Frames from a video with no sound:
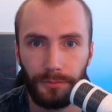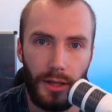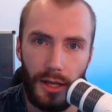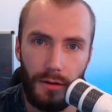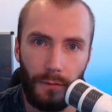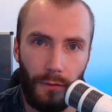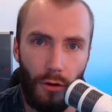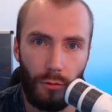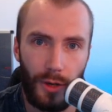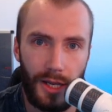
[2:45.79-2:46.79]
The
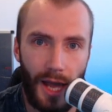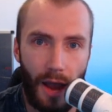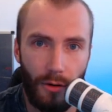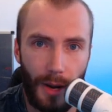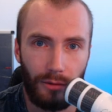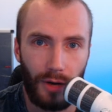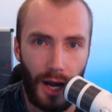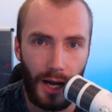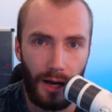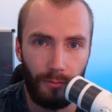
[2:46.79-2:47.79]
four that we care about
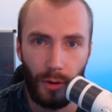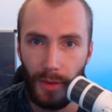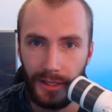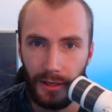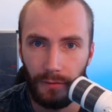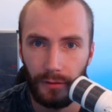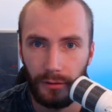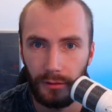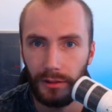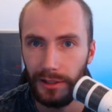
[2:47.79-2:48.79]
are permissive,
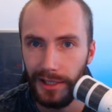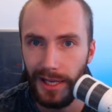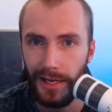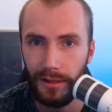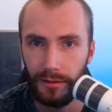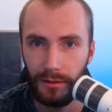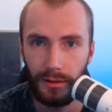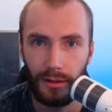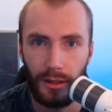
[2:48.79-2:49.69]
lenient,